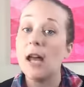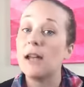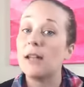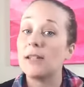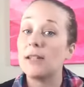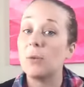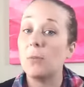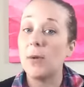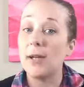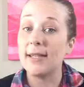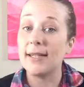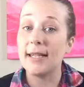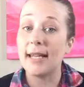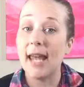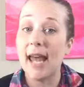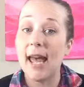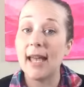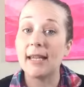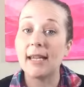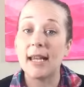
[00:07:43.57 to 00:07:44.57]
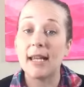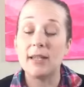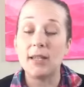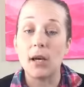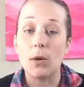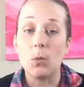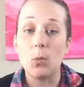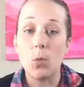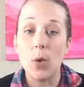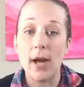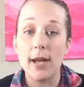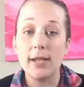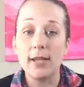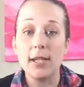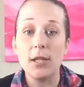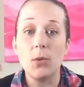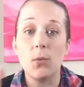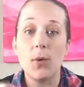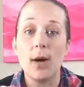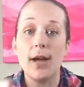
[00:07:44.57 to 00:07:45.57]
So once again, it's a
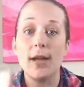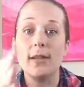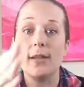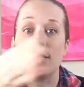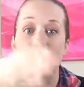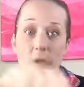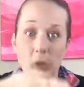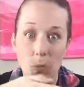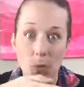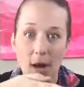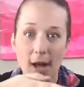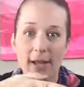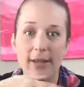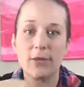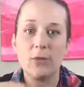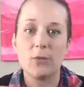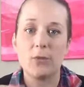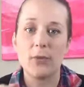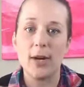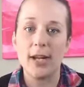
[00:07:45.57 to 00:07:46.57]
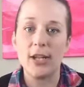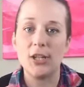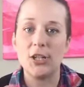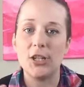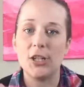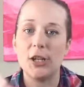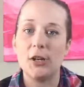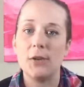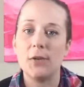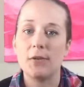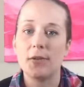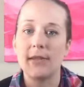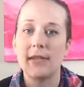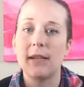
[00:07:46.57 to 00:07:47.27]
1:1:1 ratio.